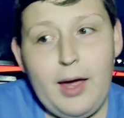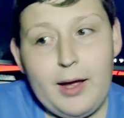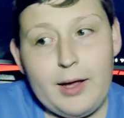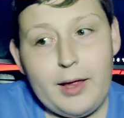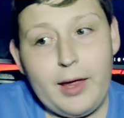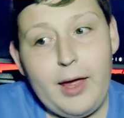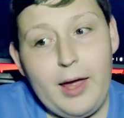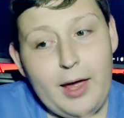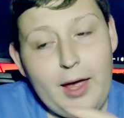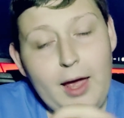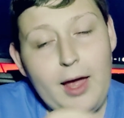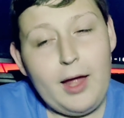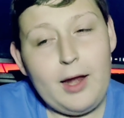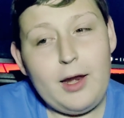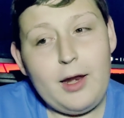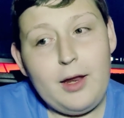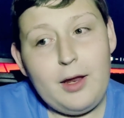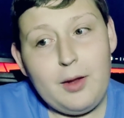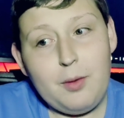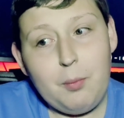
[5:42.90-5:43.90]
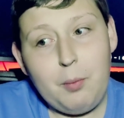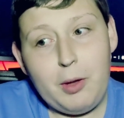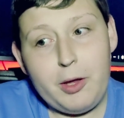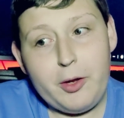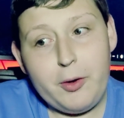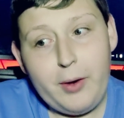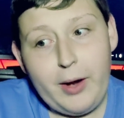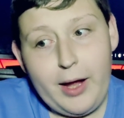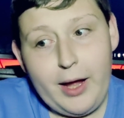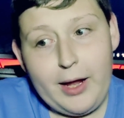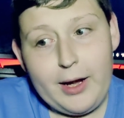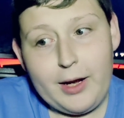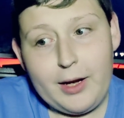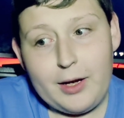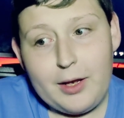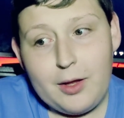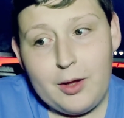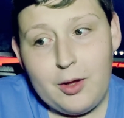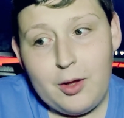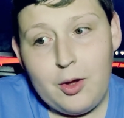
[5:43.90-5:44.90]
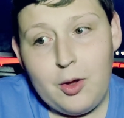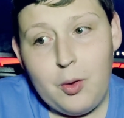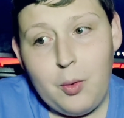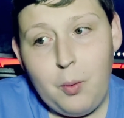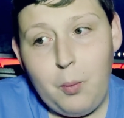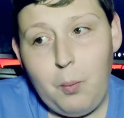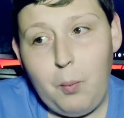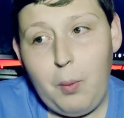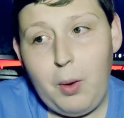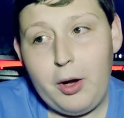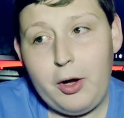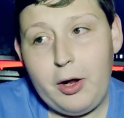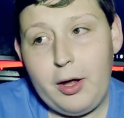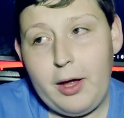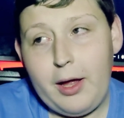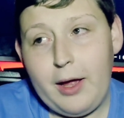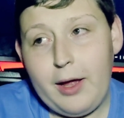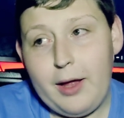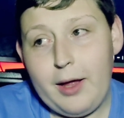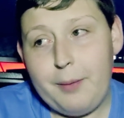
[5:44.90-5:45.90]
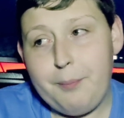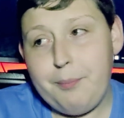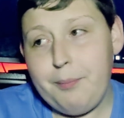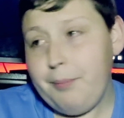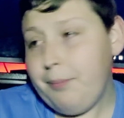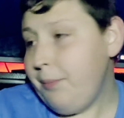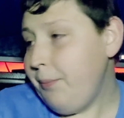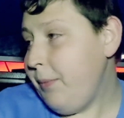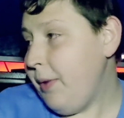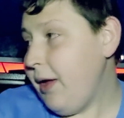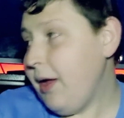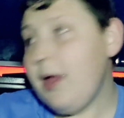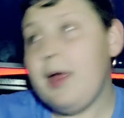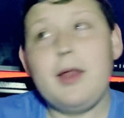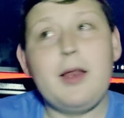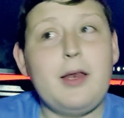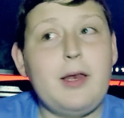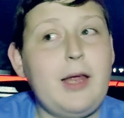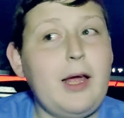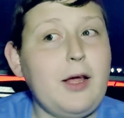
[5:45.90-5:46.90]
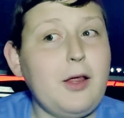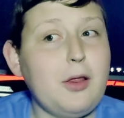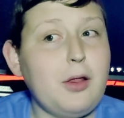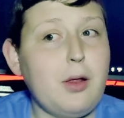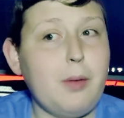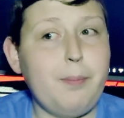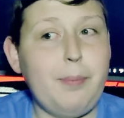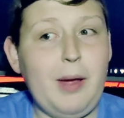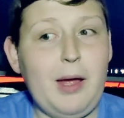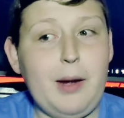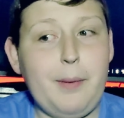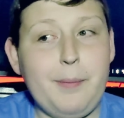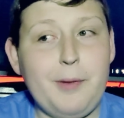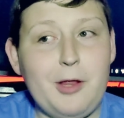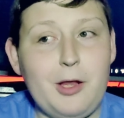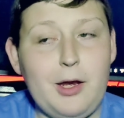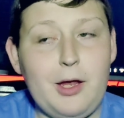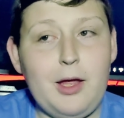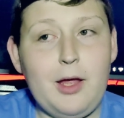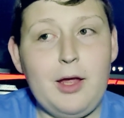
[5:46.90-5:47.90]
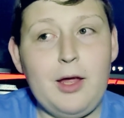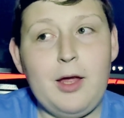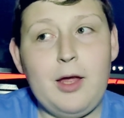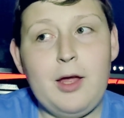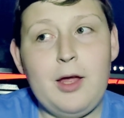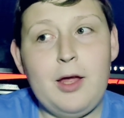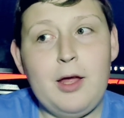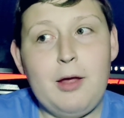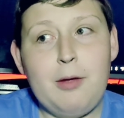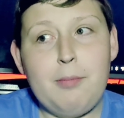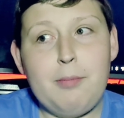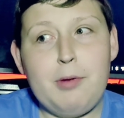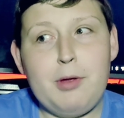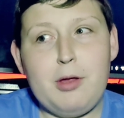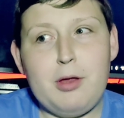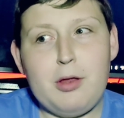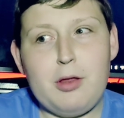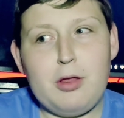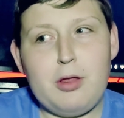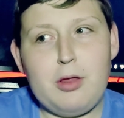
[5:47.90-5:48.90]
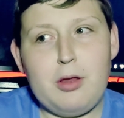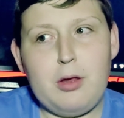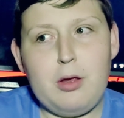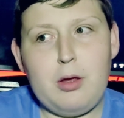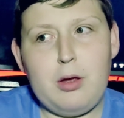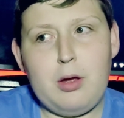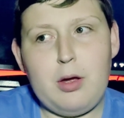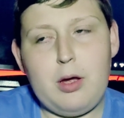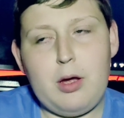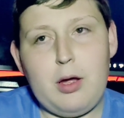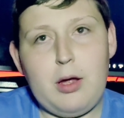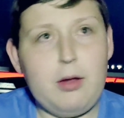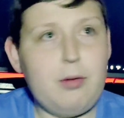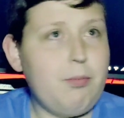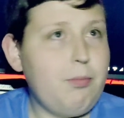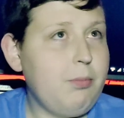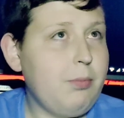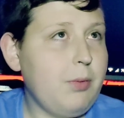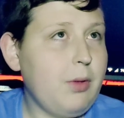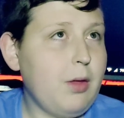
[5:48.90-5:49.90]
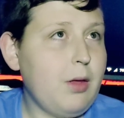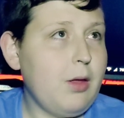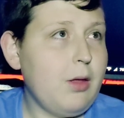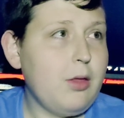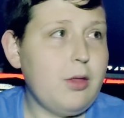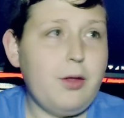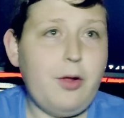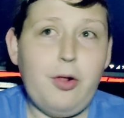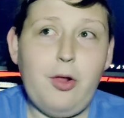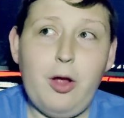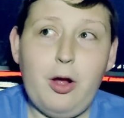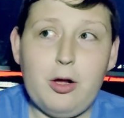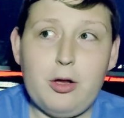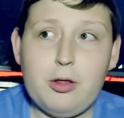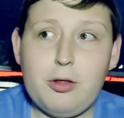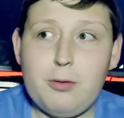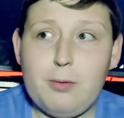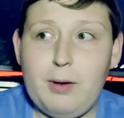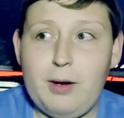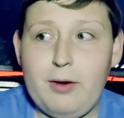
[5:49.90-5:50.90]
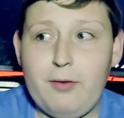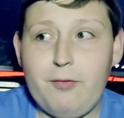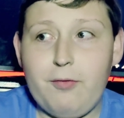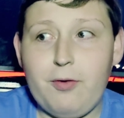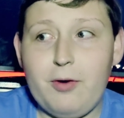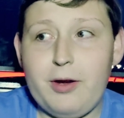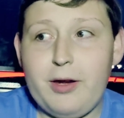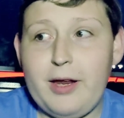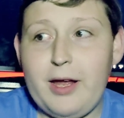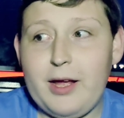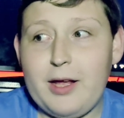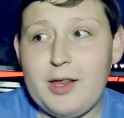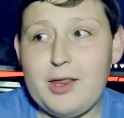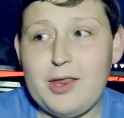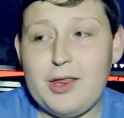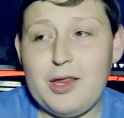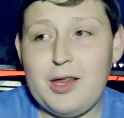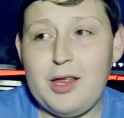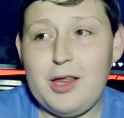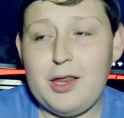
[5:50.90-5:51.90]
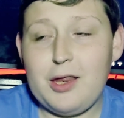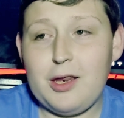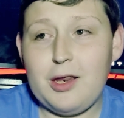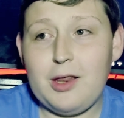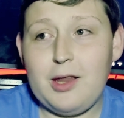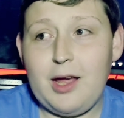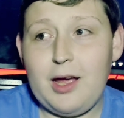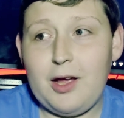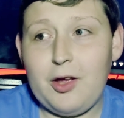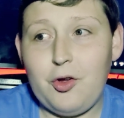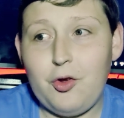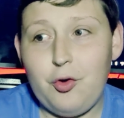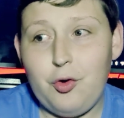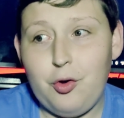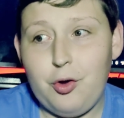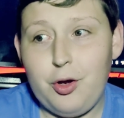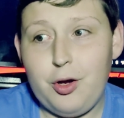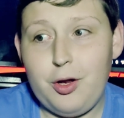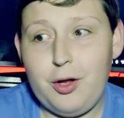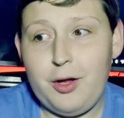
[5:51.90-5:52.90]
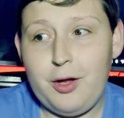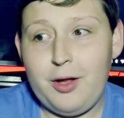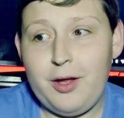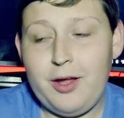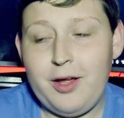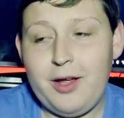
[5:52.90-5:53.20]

Heck, and while you're at it, why not make DeX compatibility? Because the lock screen for DeX isn't that good.